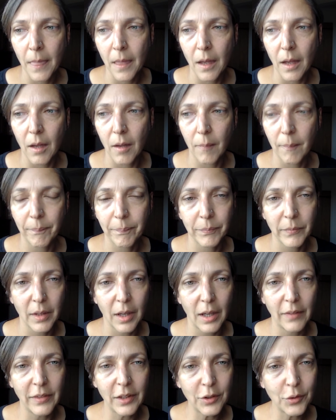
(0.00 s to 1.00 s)

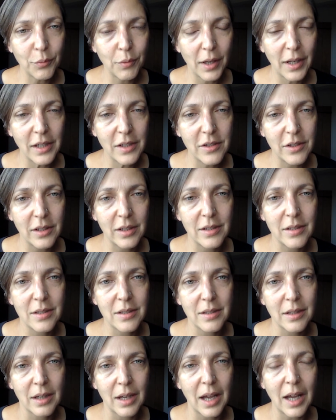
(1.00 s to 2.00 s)
And this rage
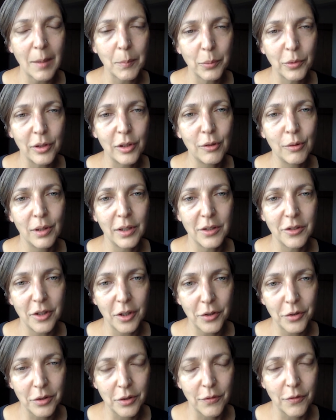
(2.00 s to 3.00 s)
is absolutely
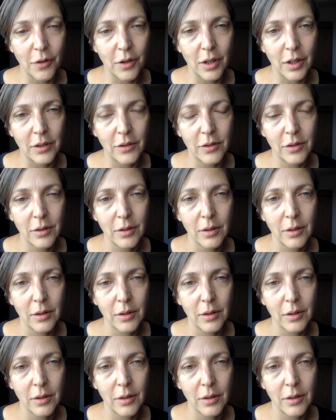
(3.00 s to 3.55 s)
justified,